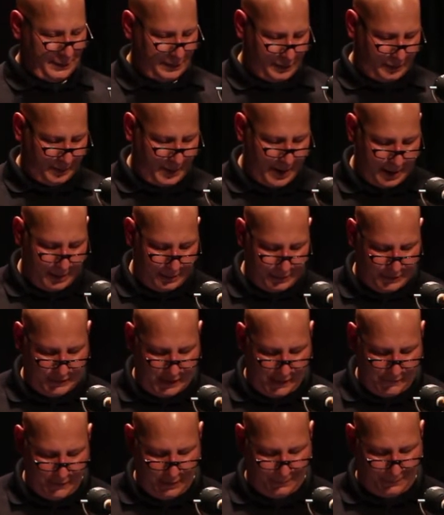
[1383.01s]
this matter,
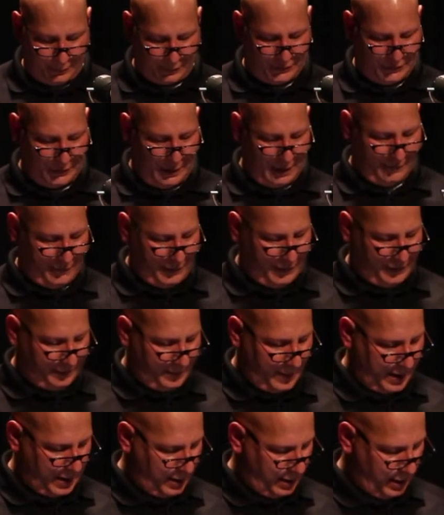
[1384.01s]
70% of these
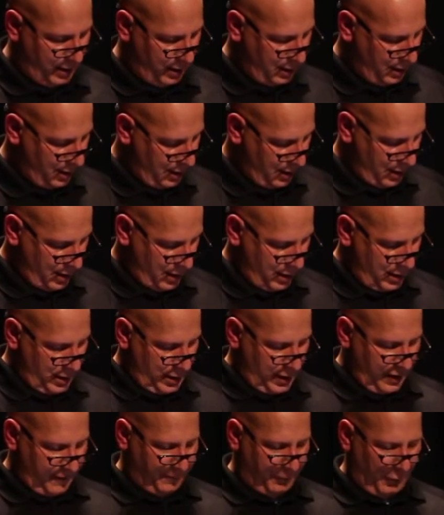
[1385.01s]
men
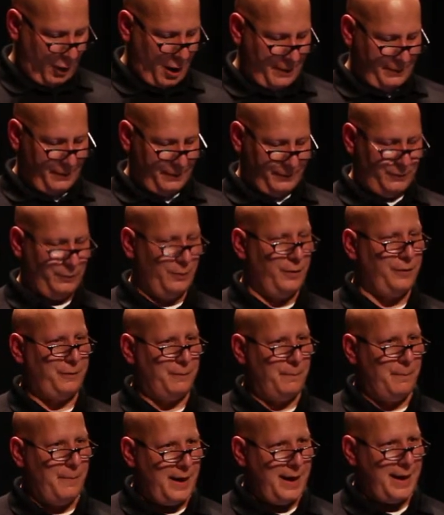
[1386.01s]
have problems
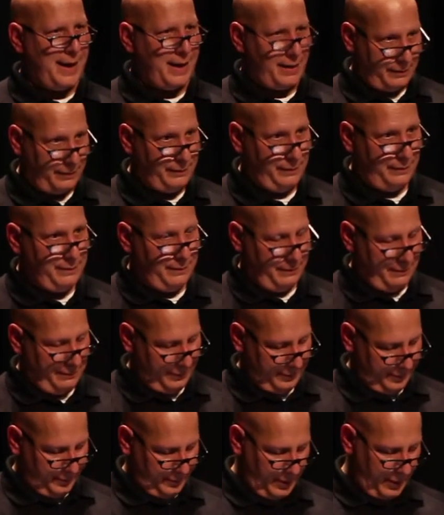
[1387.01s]
with math,
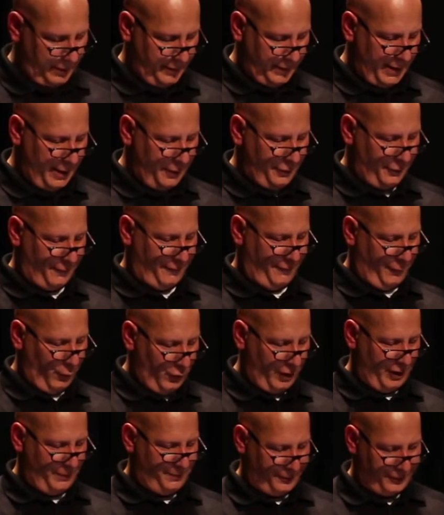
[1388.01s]
while the other
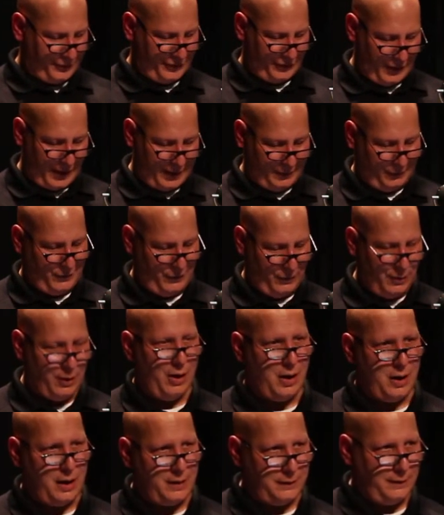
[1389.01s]
40% do
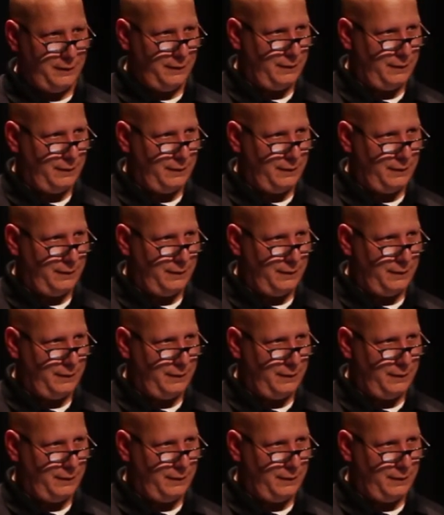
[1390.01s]
not.